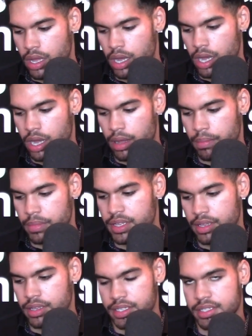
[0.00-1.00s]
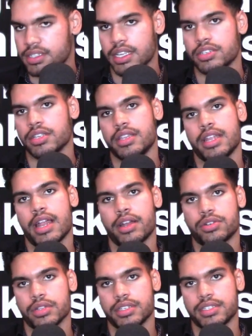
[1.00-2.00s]
um, is essentially the
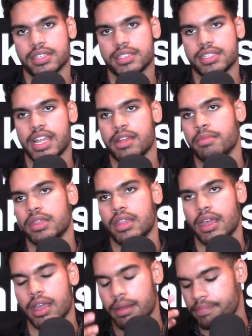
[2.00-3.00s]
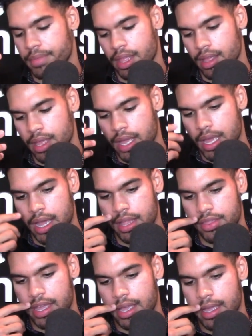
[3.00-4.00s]
naturalistic setting, but they
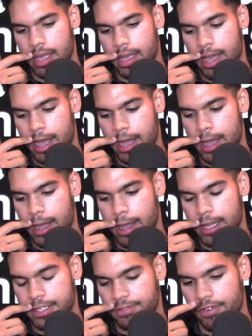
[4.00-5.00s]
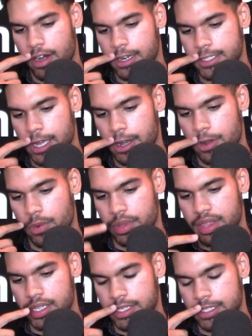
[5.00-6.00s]
they uh, as far as I know
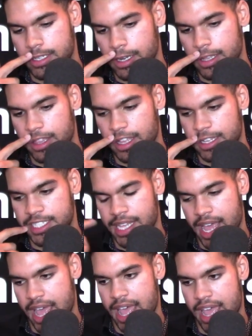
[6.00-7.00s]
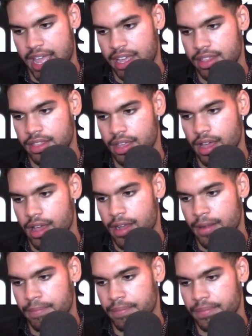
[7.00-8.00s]
with this study they tag
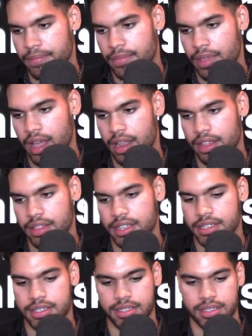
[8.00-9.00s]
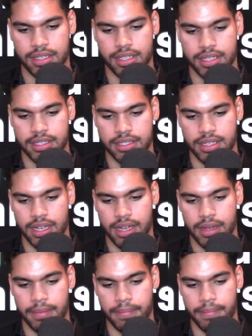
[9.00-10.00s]
um, kind of these these
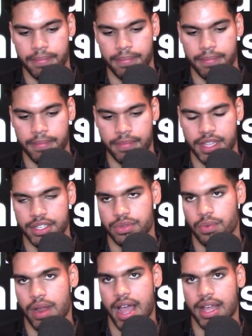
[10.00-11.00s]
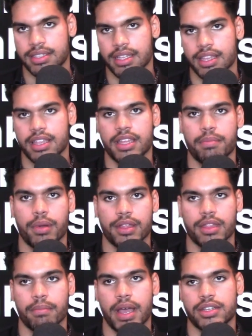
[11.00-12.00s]
um, these rats and then they bring
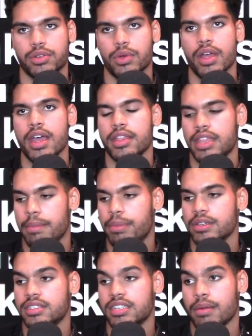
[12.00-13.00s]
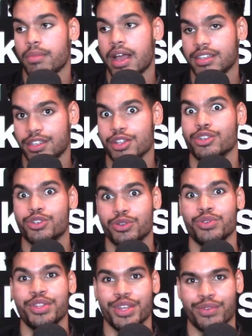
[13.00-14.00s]
them back. So they put some rats in a
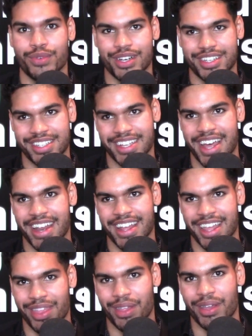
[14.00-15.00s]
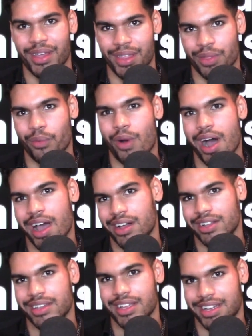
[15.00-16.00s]
truly enriched setting in the in the
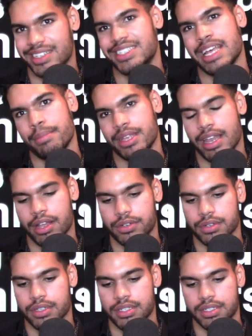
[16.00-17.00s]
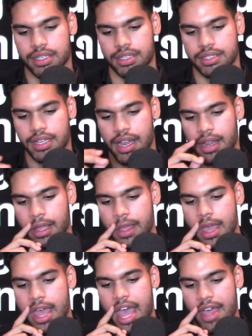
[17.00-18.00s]
wild in a semi-naturalistic setting
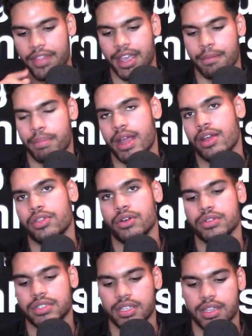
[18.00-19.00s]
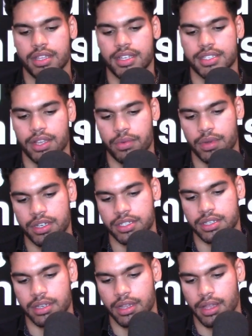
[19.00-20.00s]
and they compare those to these
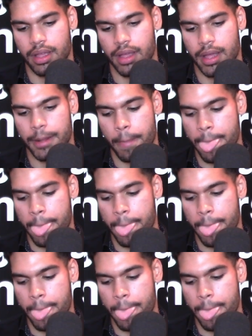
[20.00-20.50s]
enriched uh,